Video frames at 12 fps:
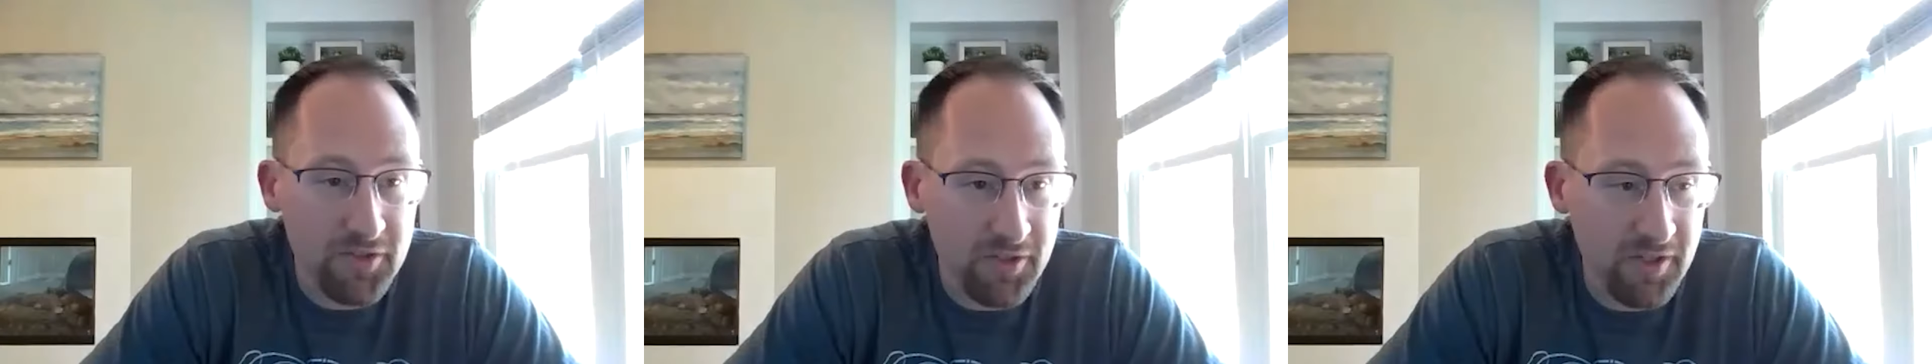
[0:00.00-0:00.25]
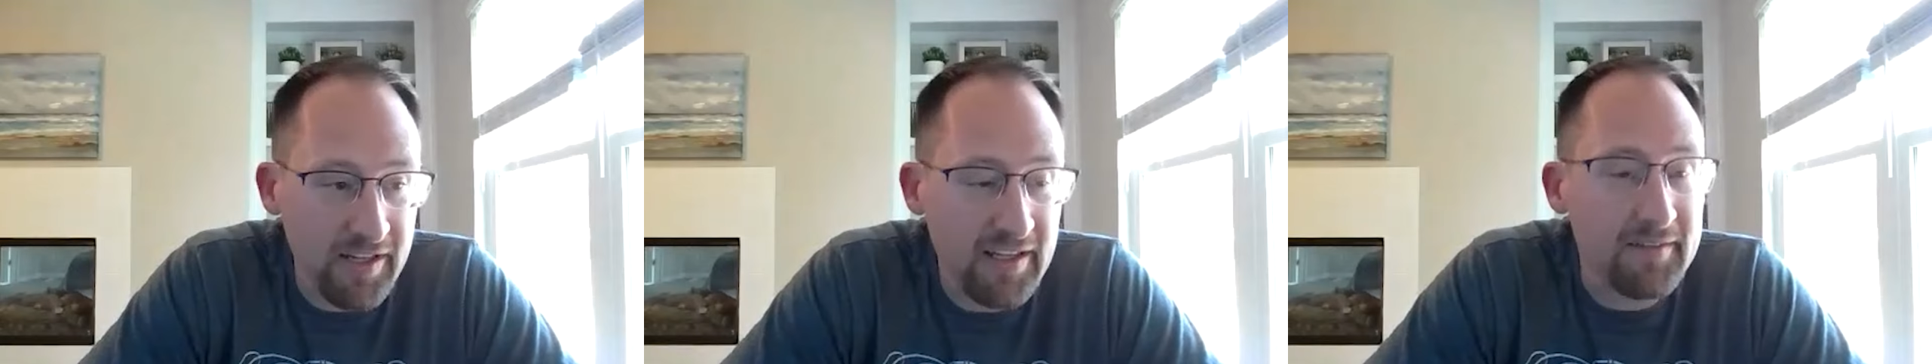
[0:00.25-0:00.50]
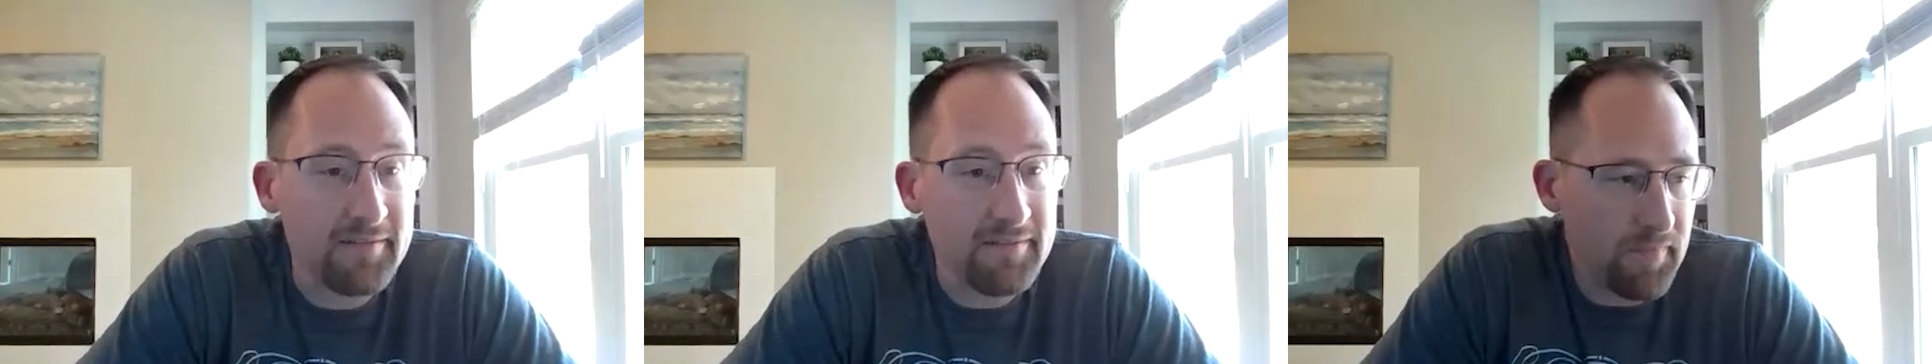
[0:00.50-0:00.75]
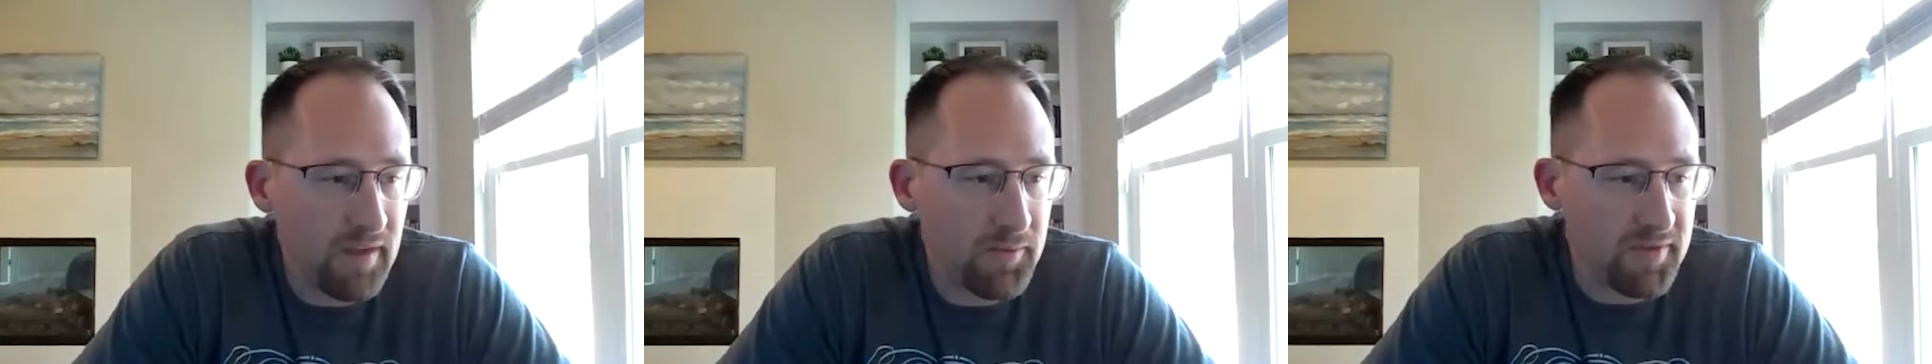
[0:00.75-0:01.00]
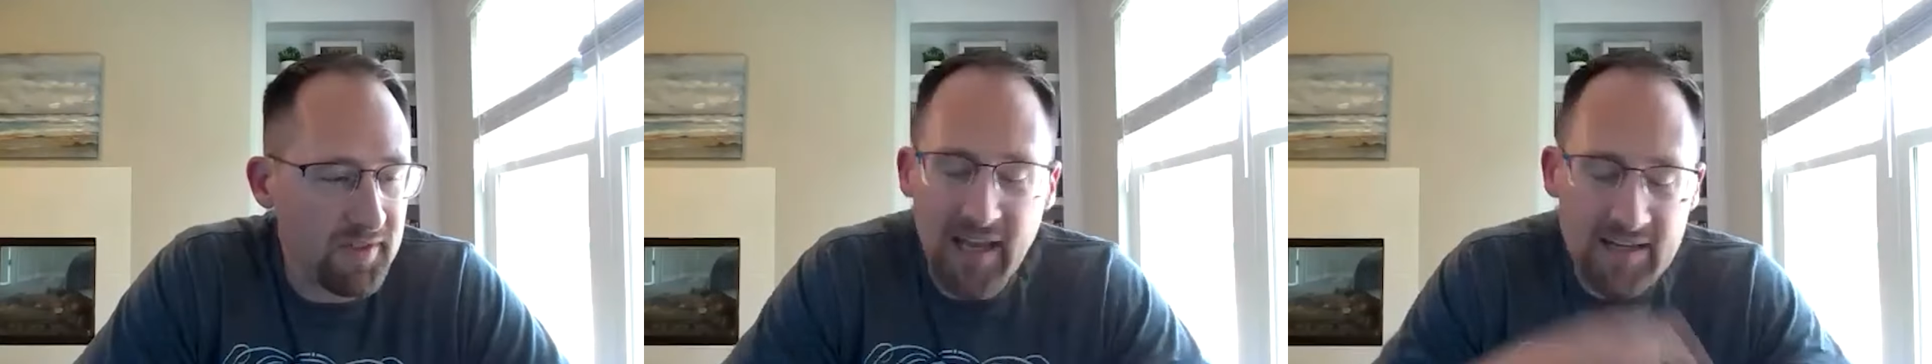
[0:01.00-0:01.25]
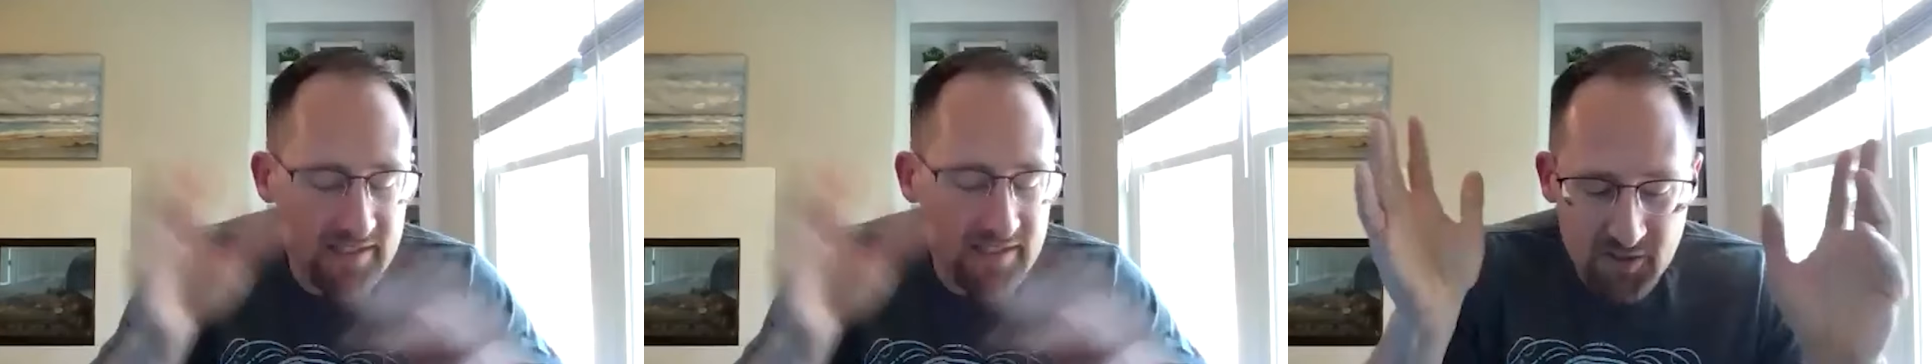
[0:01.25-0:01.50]
We sure did. It was a
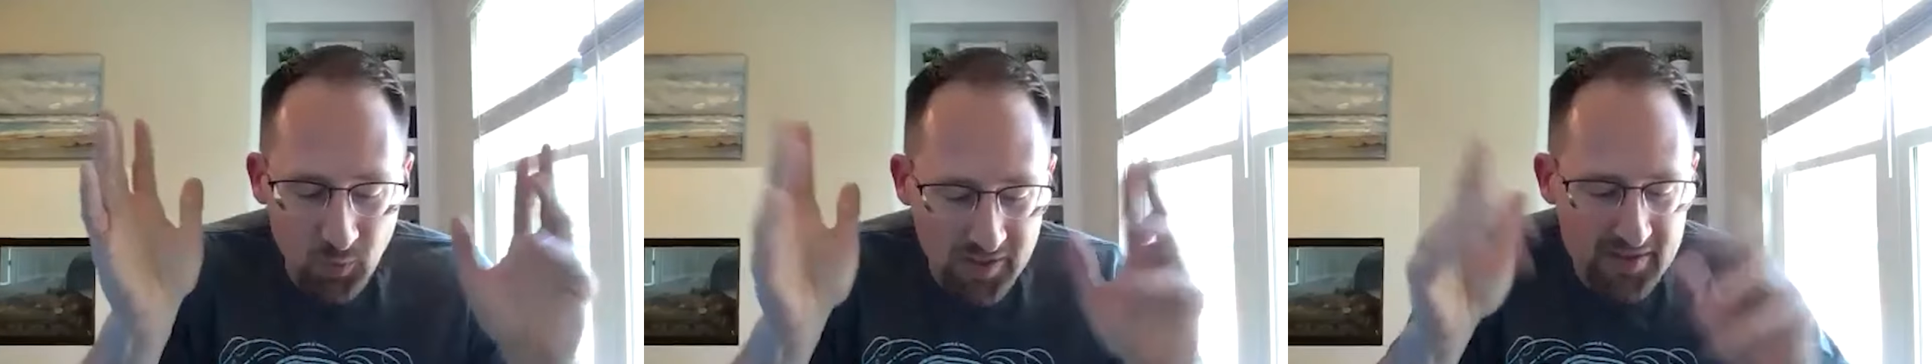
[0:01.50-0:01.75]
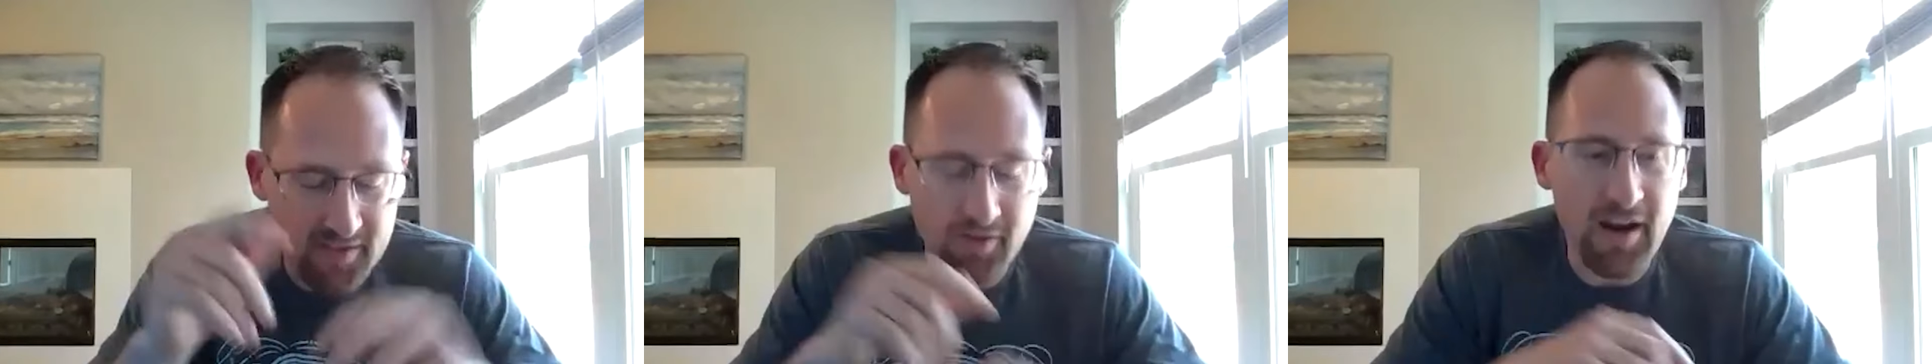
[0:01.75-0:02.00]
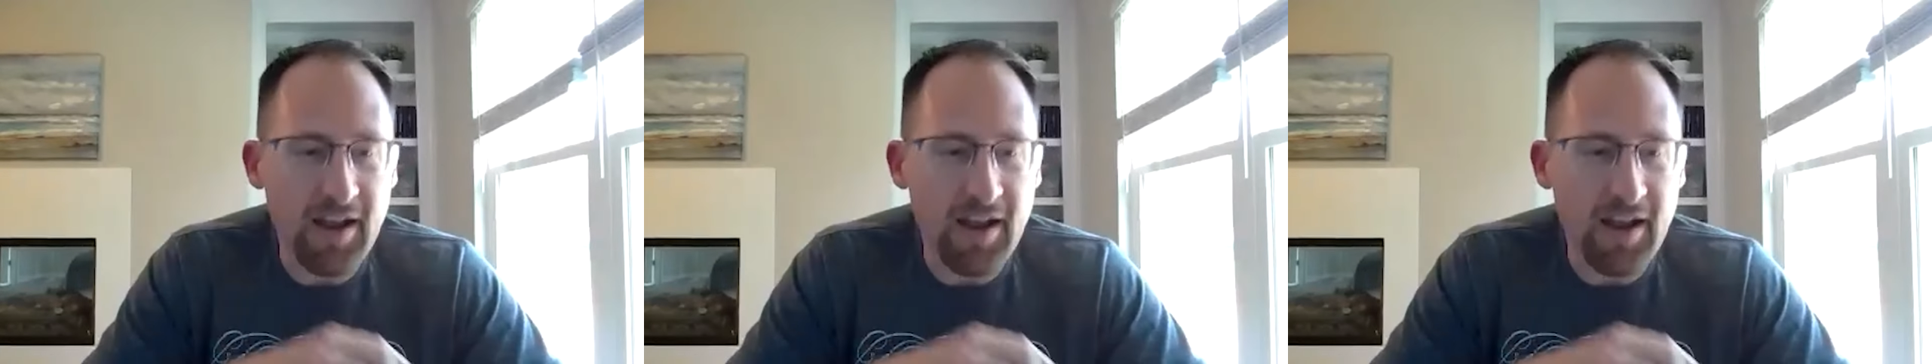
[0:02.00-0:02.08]
1920s